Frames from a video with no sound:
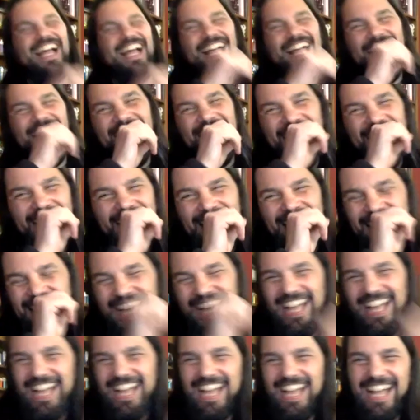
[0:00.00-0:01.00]

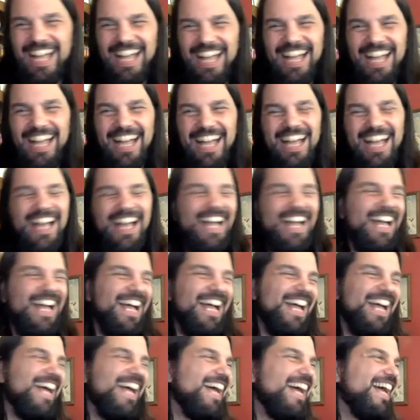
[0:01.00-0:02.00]

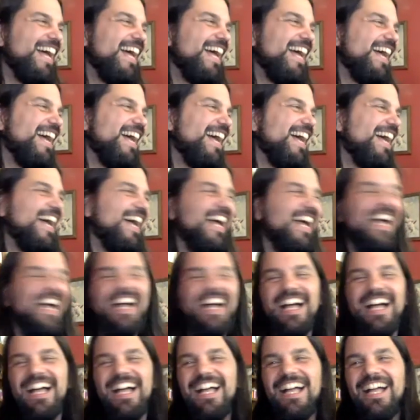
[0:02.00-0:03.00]

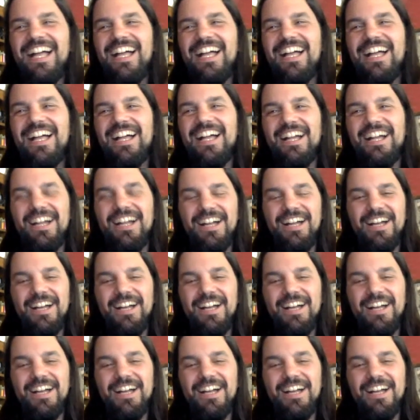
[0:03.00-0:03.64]
(silent)